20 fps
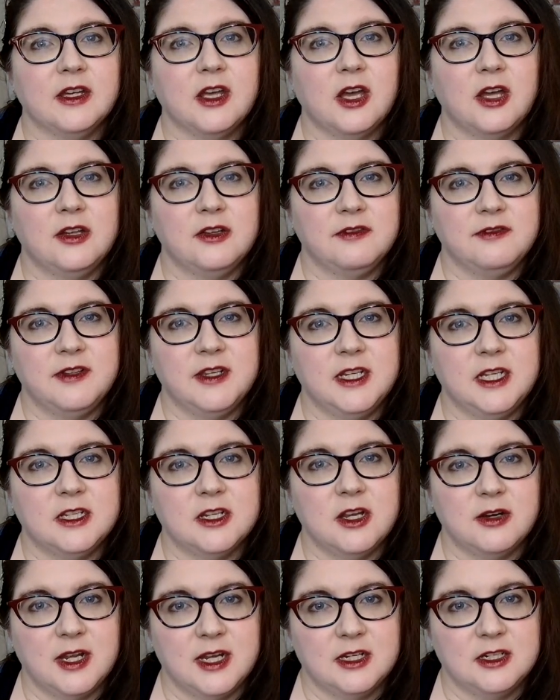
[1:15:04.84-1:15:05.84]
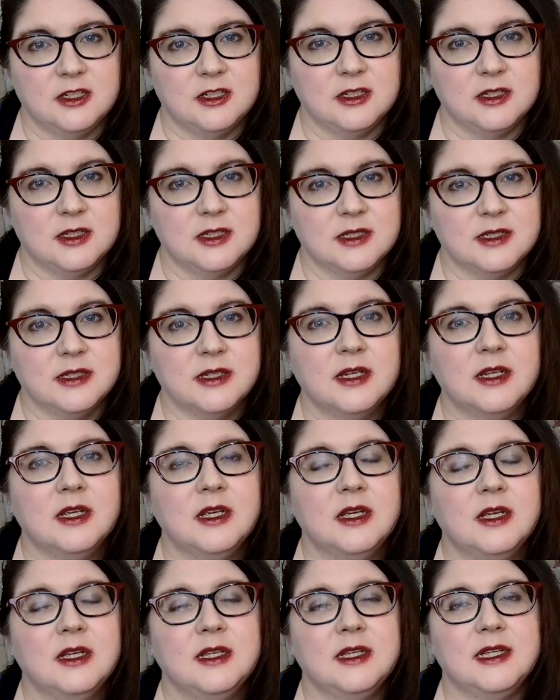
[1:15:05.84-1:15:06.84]
Ko-fi donations
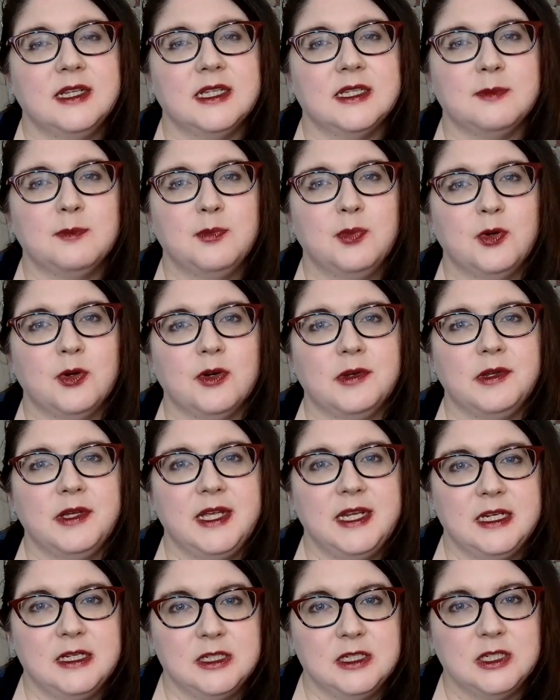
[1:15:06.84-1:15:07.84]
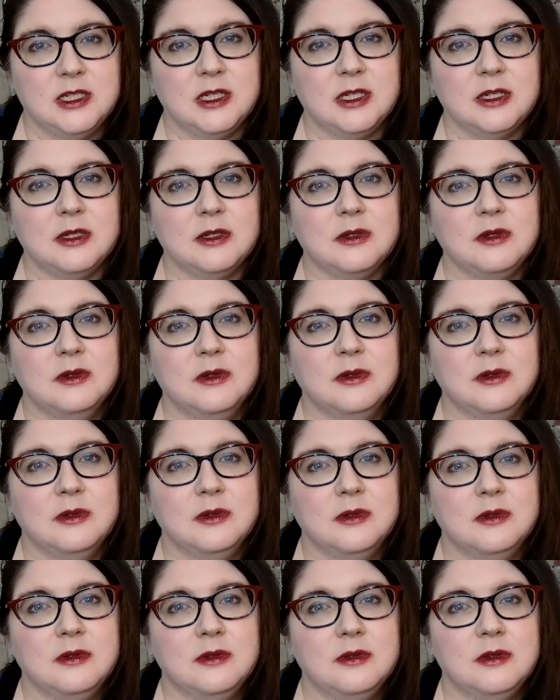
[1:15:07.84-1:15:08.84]
is put into
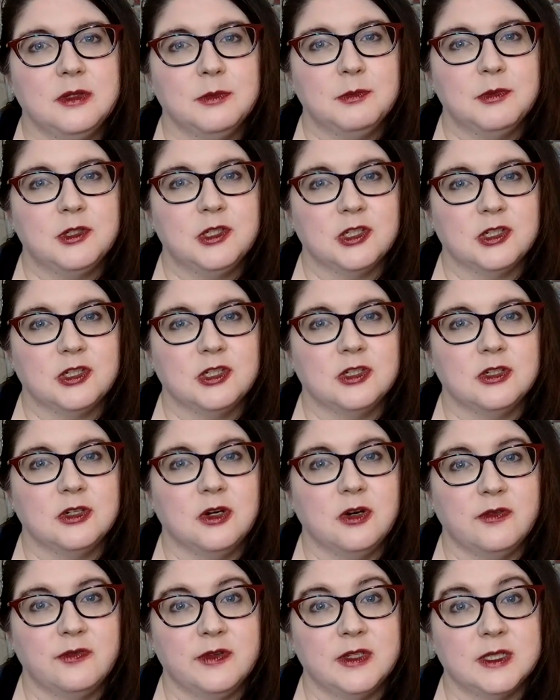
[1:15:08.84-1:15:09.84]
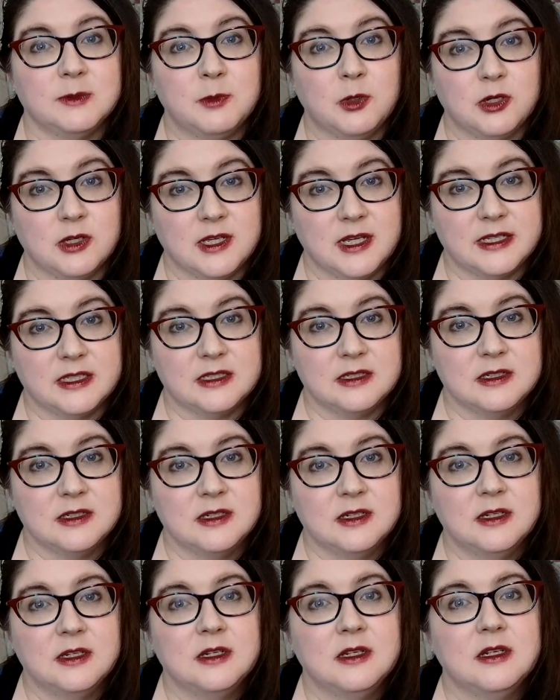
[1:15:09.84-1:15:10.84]
the production of this podcast,
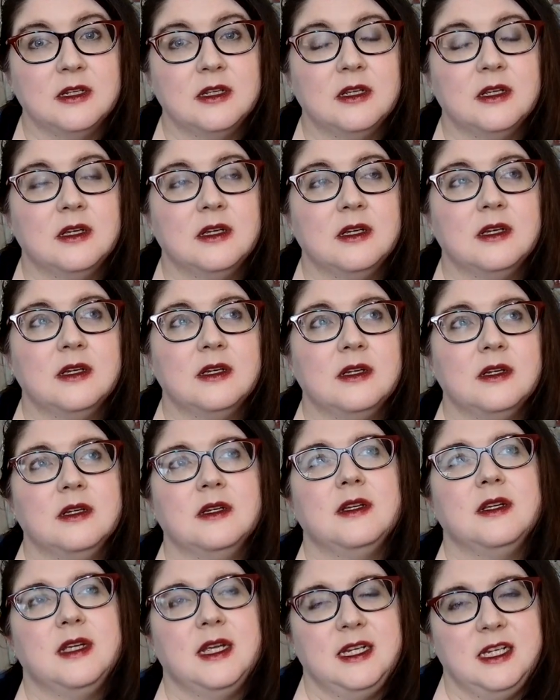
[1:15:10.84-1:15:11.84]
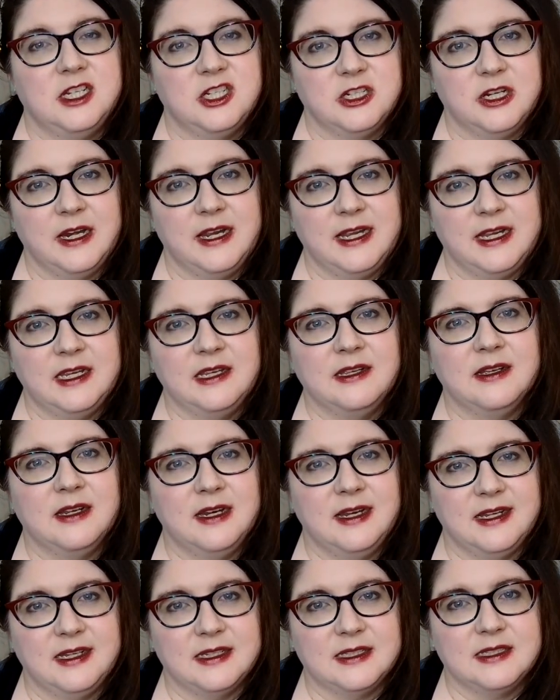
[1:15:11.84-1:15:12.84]
initially at
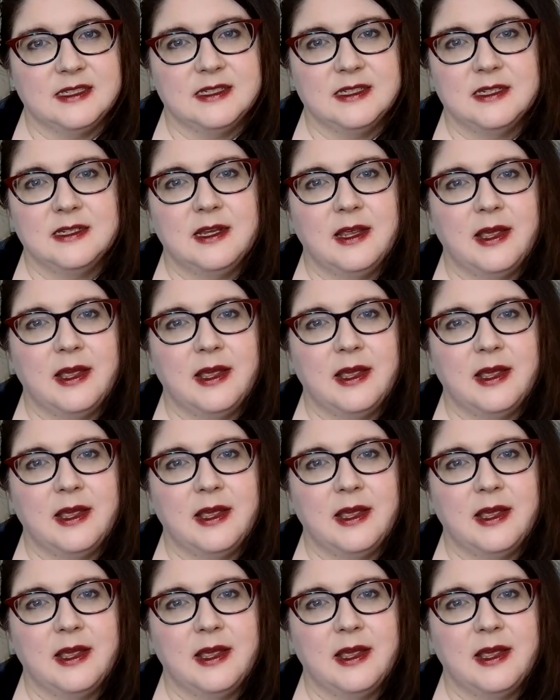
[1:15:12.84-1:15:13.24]
least,